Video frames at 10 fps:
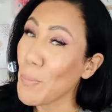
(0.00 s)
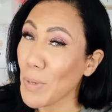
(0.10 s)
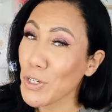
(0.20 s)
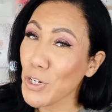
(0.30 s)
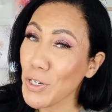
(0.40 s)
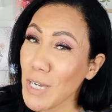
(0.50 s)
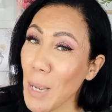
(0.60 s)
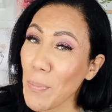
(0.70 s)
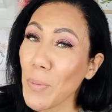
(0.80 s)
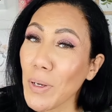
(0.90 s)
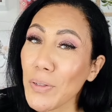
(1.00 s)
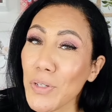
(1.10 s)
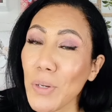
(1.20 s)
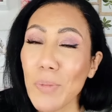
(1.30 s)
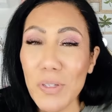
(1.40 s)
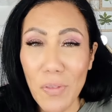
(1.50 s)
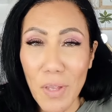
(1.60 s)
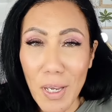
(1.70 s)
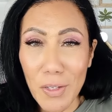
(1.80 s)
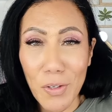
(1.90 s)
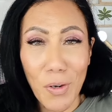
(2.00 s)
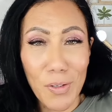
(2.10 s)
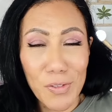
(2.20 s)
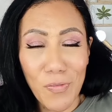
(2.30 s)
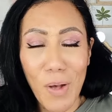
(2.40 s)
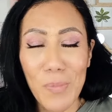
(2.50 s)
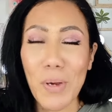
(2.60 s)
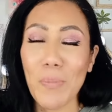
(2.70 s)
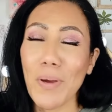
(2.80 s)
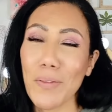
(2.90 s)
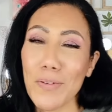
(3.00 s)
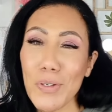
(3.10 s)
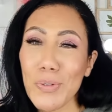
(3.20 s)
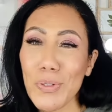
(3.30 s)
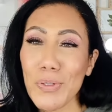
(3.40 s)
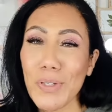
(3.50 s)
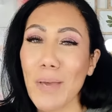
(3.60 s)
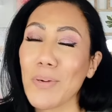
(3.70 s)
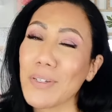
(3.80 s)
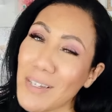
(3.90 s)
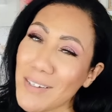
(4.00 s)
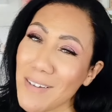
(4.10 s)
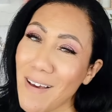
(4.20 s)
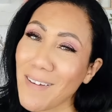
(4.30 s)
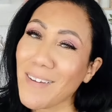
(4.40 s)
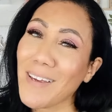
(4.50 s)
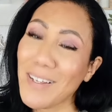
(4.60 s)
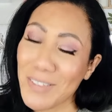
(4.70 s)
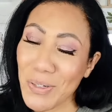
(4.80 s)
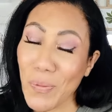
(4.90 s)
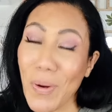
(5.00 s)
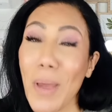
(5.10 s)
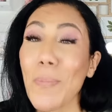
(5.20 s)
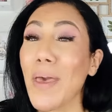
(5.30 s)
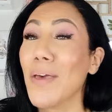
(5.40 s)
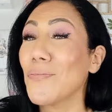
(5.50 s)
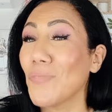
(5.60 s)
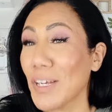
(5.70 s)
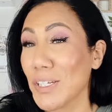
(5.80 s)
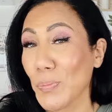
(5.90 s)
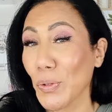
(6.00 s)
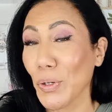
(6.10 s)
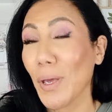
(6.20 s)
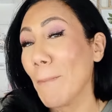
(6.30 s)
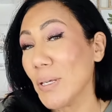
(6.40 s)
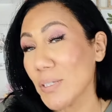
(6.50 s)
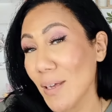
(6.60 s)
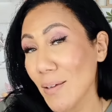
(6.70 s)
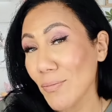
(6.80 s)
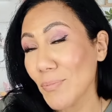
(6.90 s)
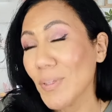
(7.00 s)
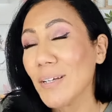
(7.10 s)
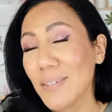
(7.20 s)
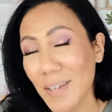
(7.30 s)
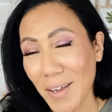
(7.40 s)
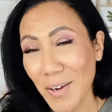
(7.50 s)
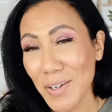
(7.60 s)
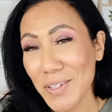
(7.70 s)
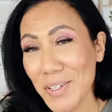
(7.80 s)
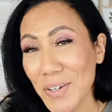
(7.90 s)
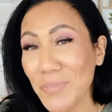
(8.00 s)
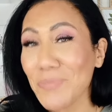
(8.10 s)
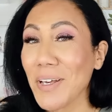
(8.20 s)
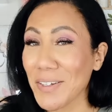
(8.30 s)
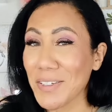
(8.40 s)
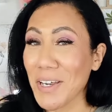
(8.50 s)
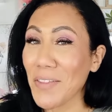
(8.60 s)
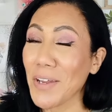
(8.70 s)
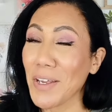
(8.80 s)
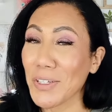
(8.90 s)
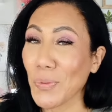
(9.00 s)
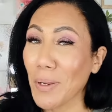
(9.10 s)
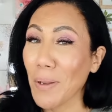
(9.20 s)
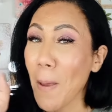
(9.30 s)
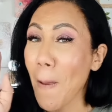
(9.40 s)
Make sure you tap the bell so you don't miss a thing, and you can also follow me on my other socials. I'm on TikTok, Instagram, and Facebook. Be safe, take care of yourself, and I'll see you in the next one.